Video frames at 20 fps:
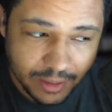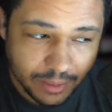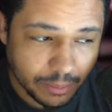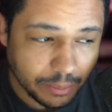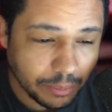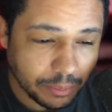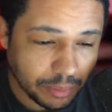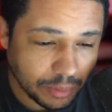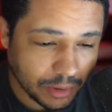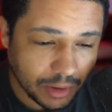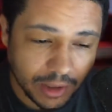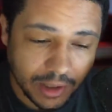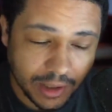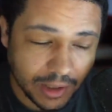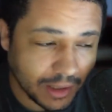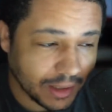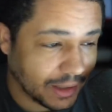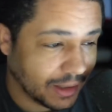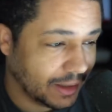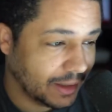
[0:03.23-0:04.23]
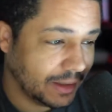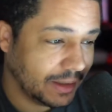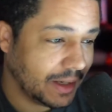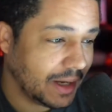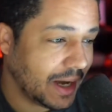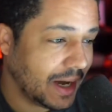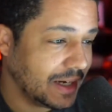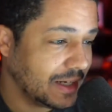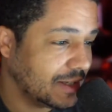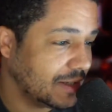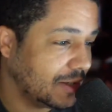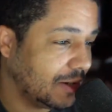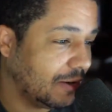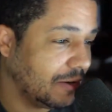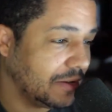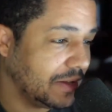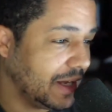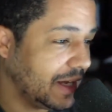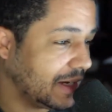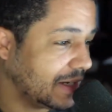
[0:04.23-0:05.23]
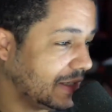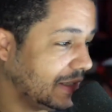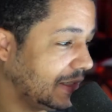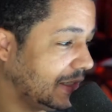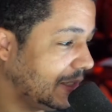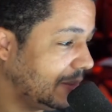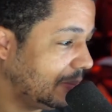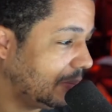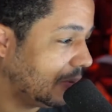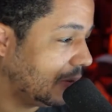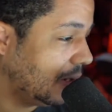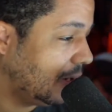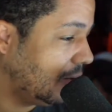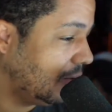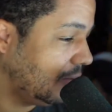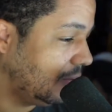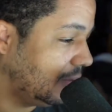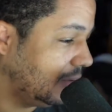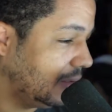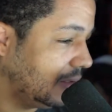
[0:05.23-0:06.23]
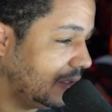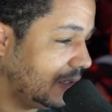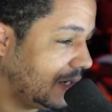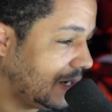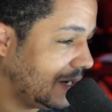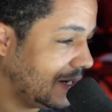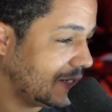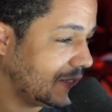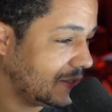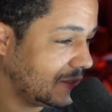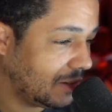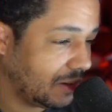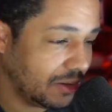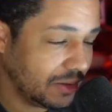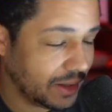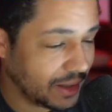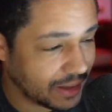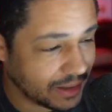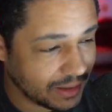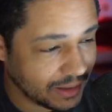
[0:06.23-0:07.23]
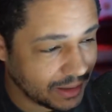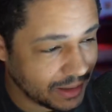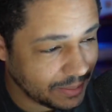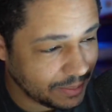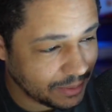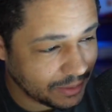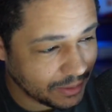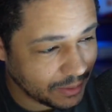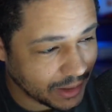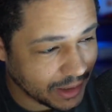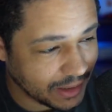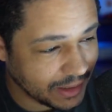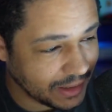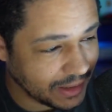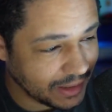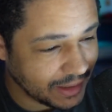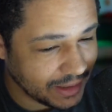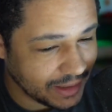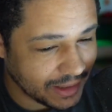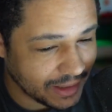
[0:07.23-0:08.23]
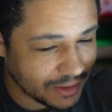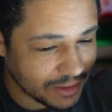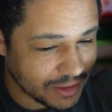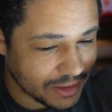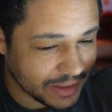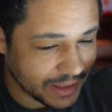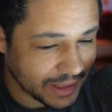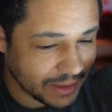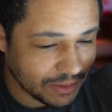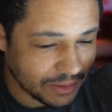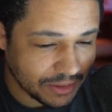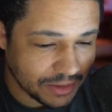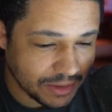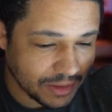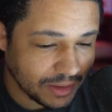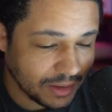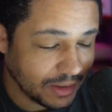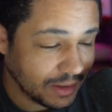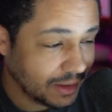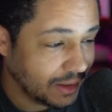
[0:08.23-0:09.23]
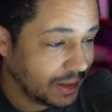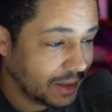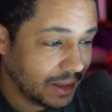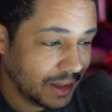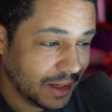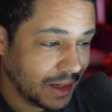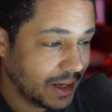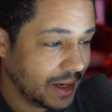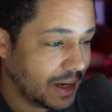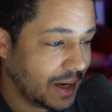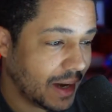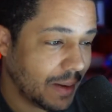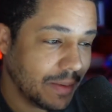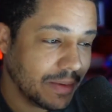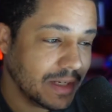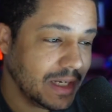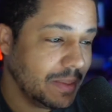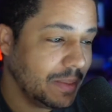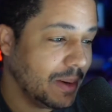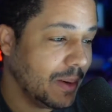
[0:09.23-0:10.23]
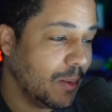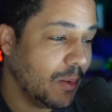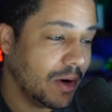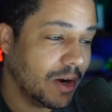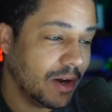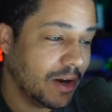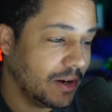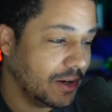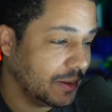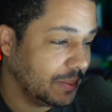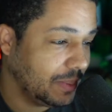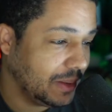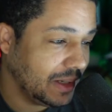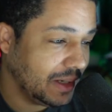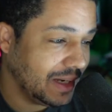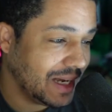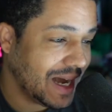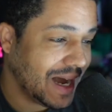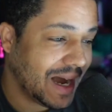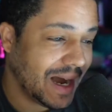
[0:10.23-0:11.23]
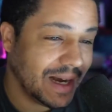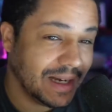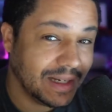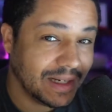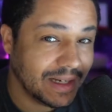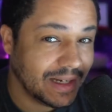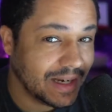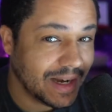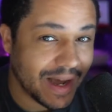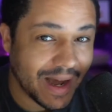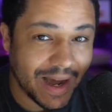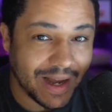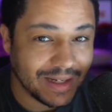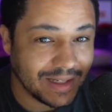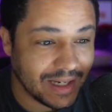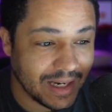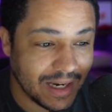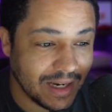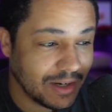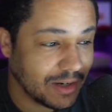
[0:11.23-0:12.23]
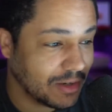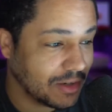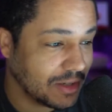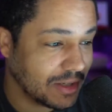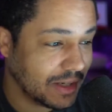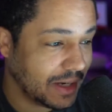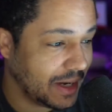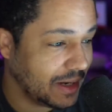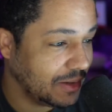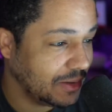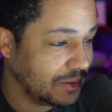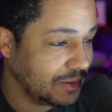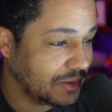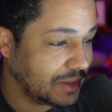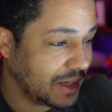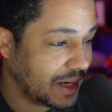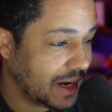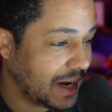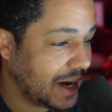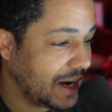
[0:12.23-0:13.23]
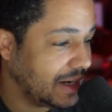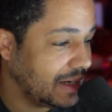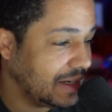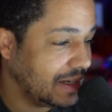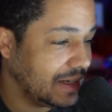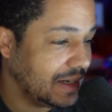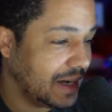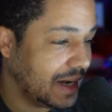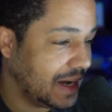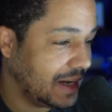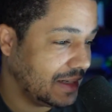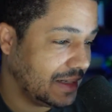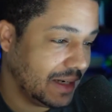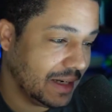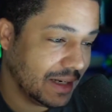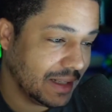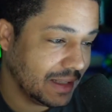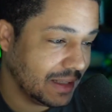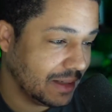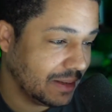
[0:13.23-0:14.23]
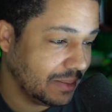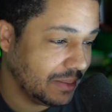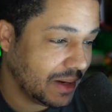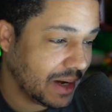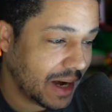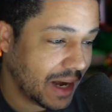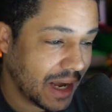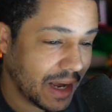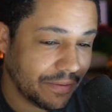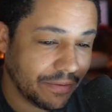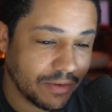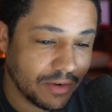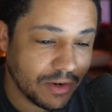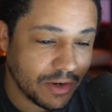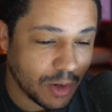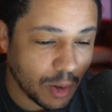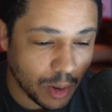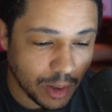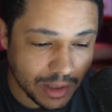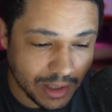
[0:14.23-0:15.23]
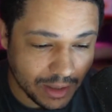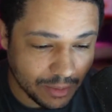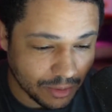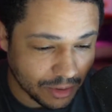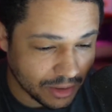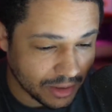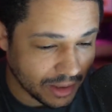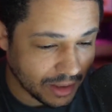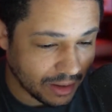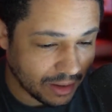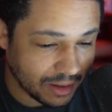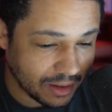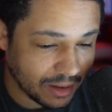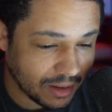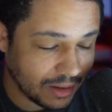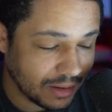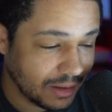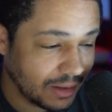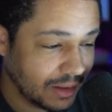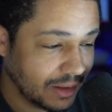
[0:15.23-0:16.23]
Bruh, I saw that clip, bro. I saw that clip, what Alinity and her sandals. I'm gonna keep it 100p. I did not take her sandals. I did not take them. I have no idea where they are.